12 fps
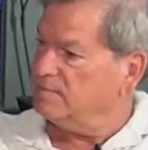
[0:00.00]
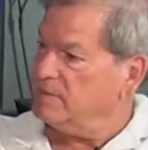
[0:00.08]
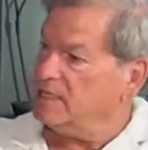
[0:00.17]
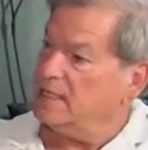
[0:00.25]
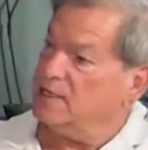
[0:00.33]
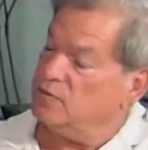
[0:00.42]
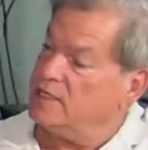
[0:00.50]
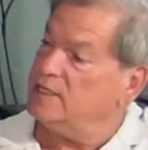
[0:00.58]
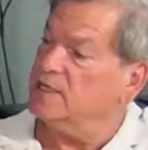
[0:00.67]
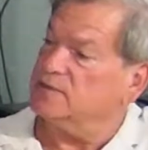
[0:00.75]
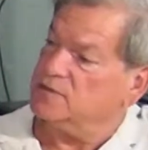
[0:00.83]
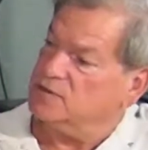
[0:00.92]
media in
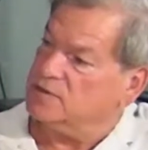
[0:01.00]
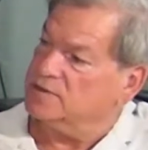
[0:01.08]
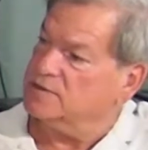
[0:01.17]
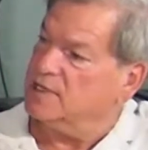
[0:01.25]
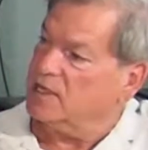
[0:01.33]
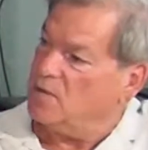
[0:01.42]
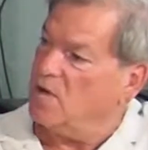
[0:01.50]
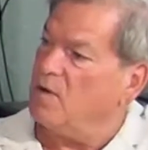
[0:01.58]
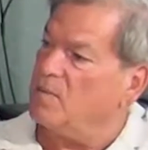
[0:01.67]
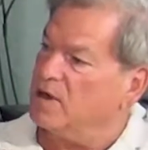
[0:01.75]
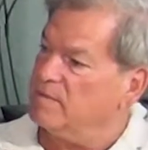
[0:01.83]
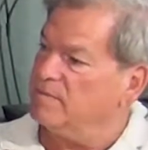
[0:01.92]
retail stores like
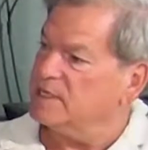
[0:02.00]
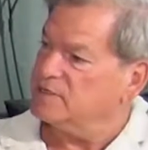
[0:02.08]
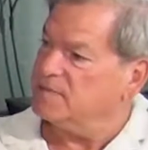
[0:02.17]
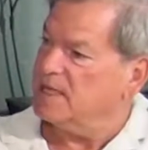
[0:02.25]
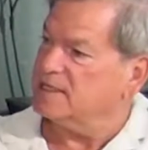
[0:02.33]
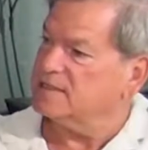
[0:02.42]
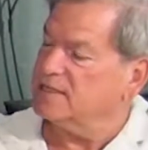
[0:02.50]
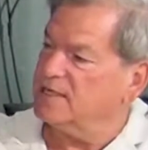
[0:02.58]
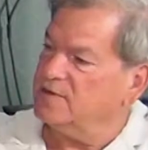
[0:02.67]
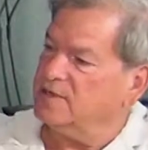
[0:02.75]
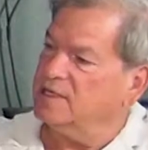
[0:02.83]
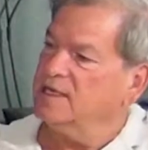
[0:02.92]
Walmart and Best Buy, etc.